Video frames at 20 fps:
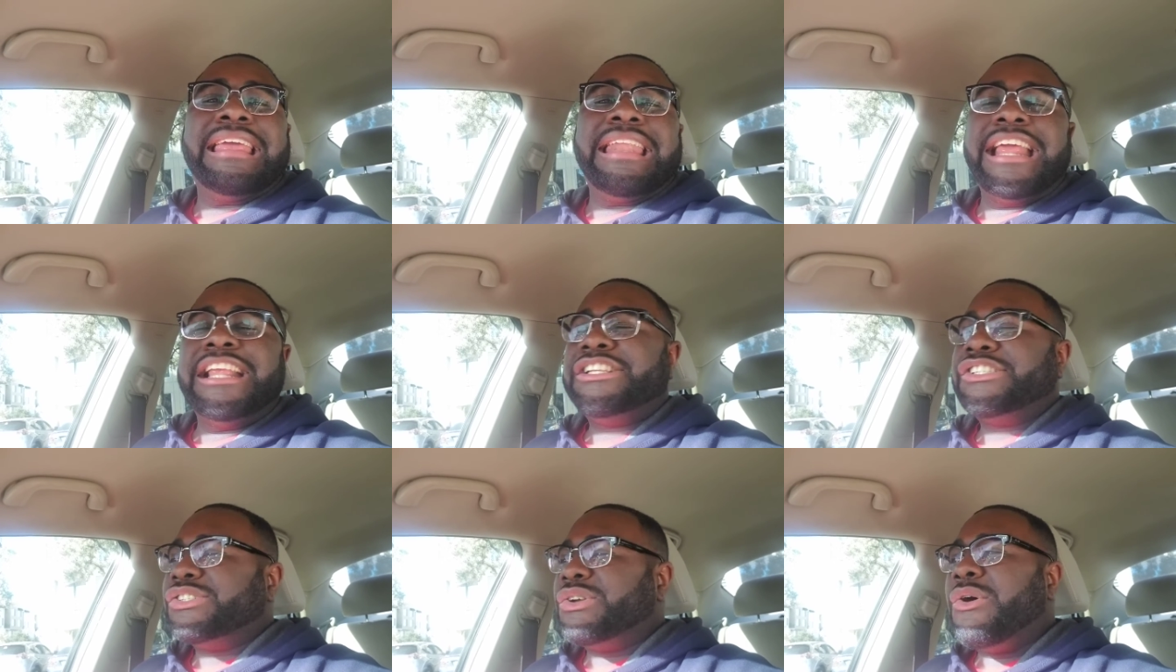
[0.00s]
They
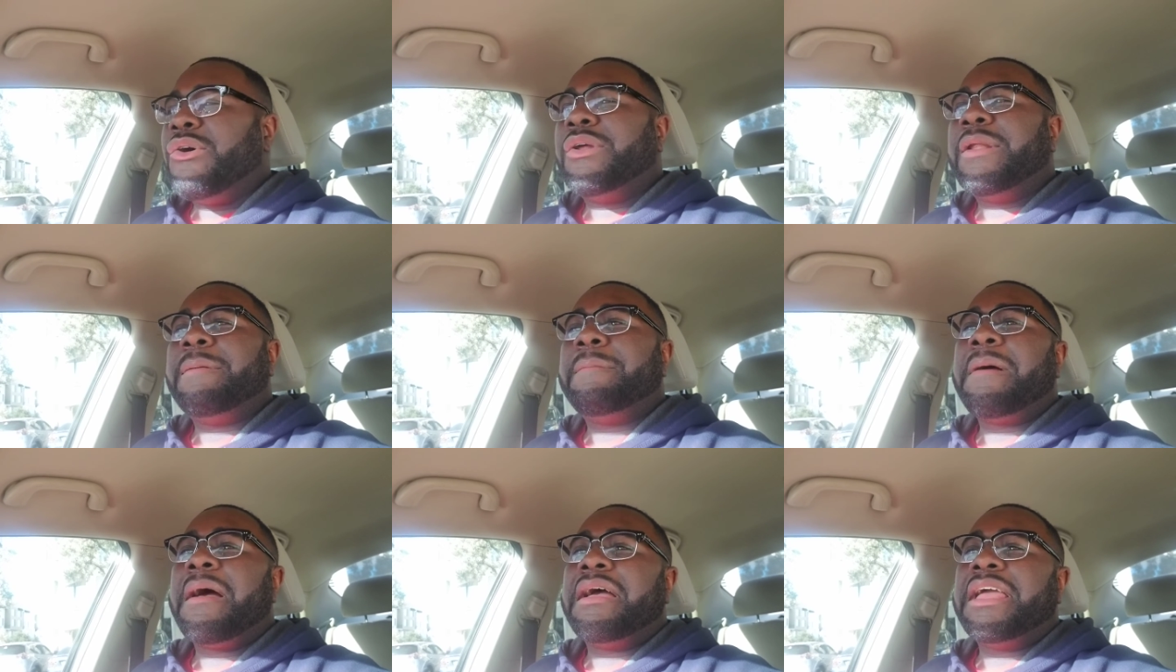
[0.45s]
showing
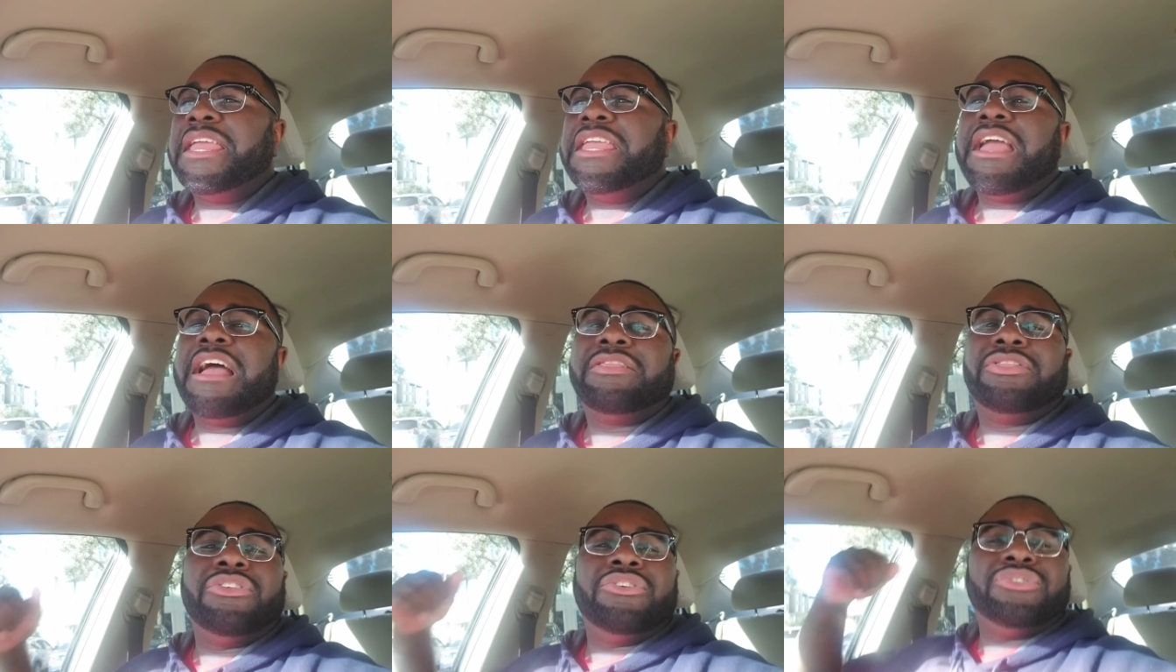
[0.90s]
him out. He
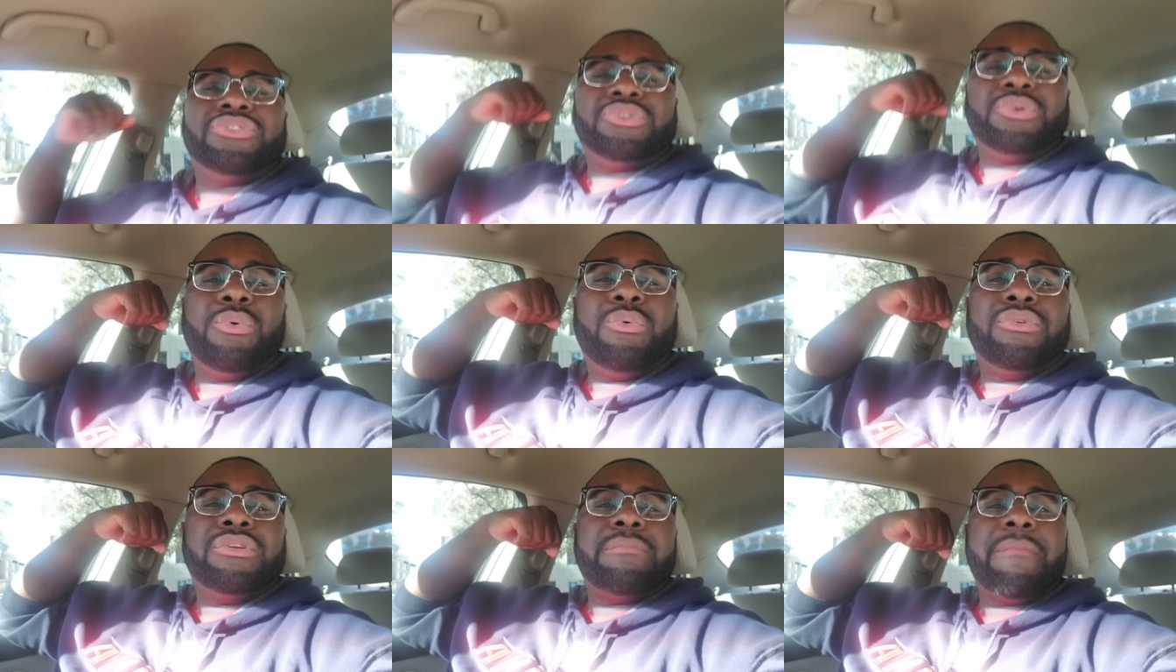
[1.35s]
had to
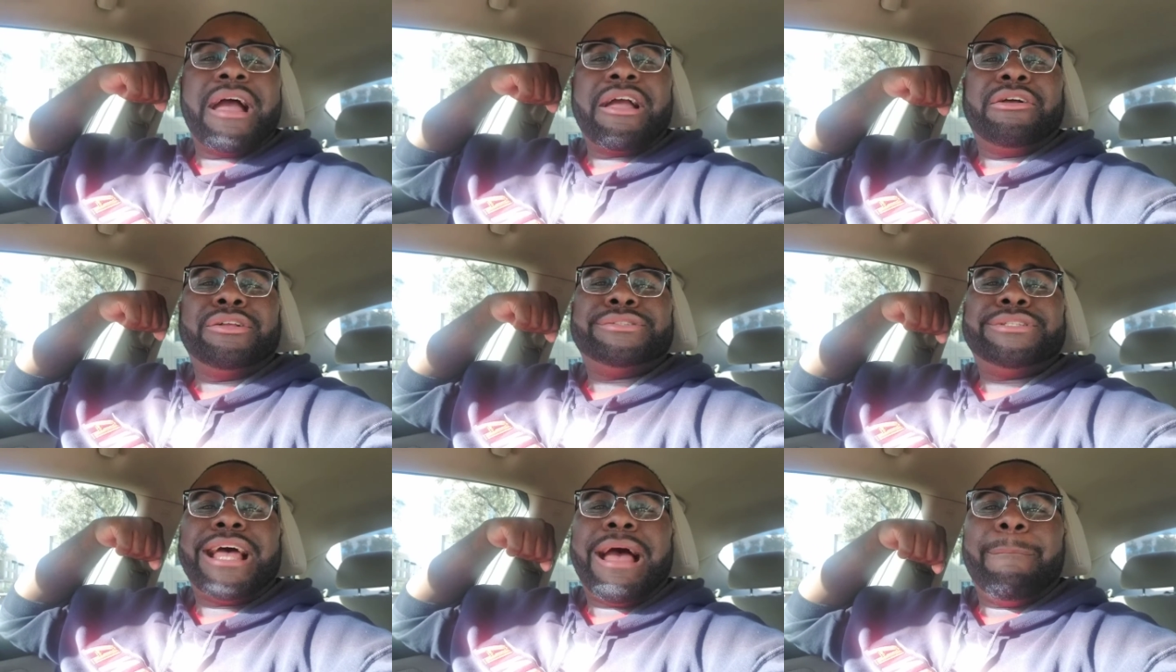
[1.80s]
doing the
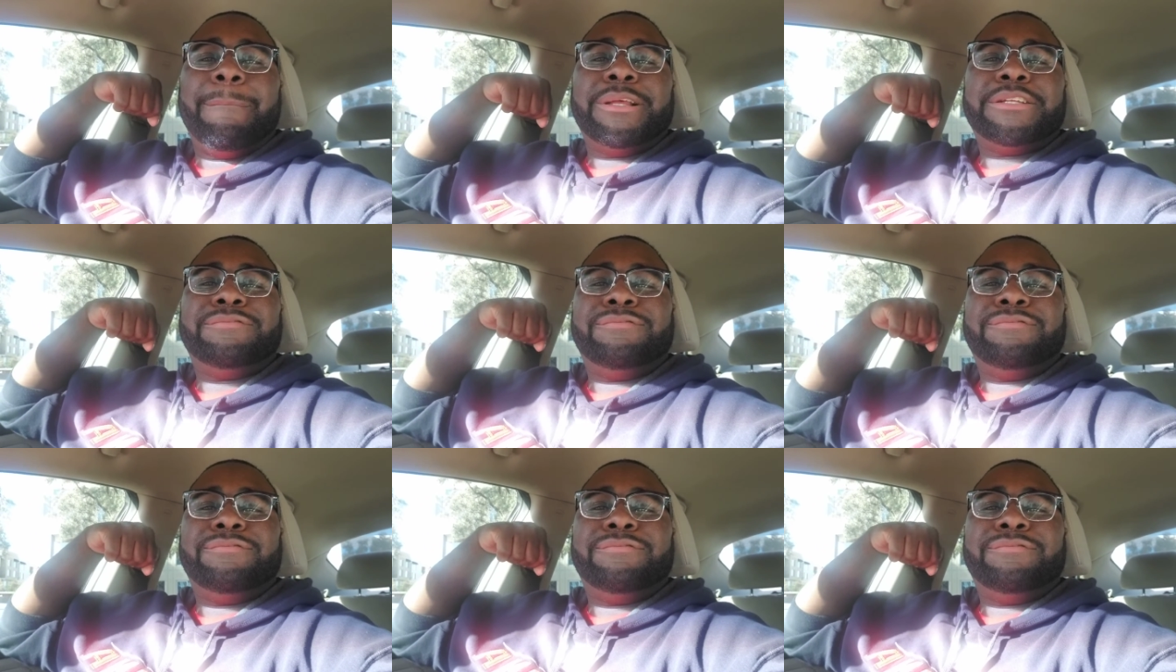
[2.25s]
Michael Thomas